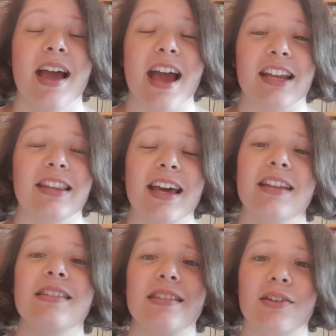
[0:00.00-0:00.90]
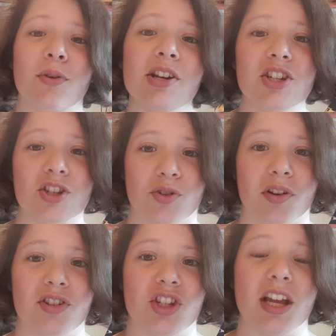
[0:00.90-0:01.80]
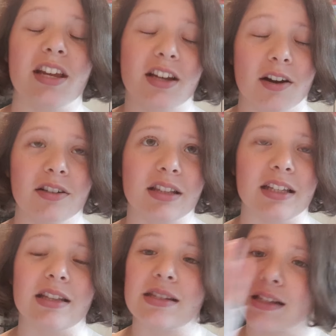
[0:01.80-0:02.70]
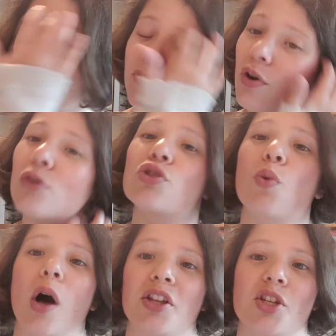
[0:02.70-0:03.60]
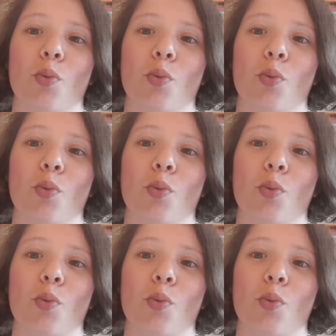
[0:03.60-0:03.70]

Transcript: and that is the Grisha trilogy and currently the Six of Crows duology,